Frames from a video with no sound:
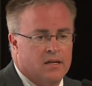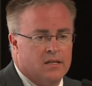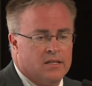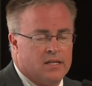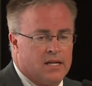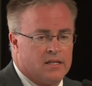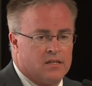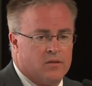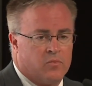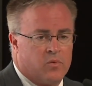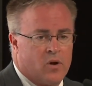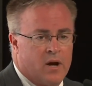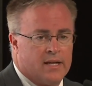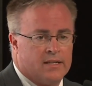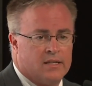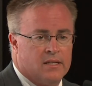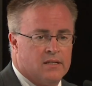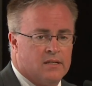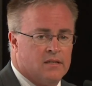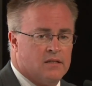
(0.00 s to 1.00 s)
tests and
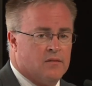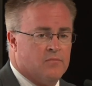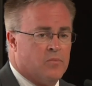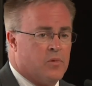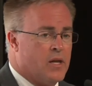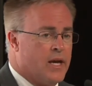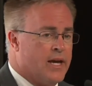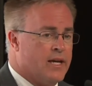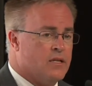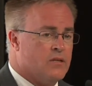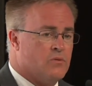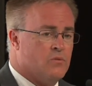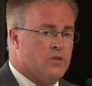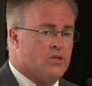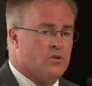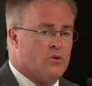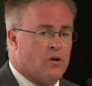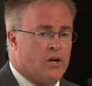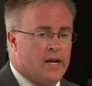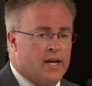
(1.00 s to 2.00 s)
processes in place,
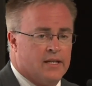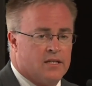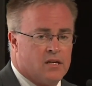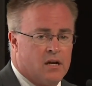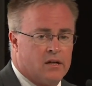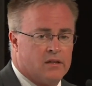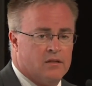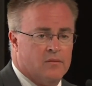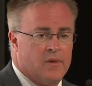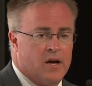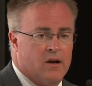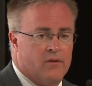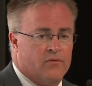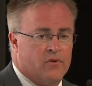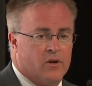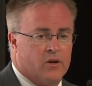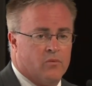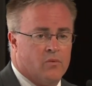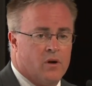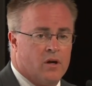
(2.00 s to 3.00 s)
which Jorge talked about
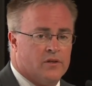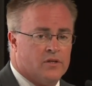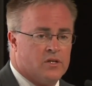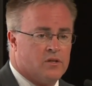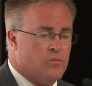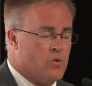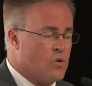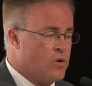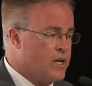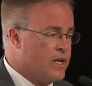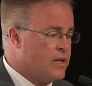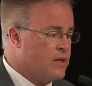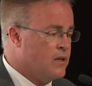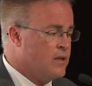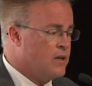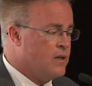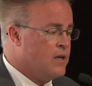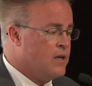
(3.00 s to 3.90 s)
very well this morning,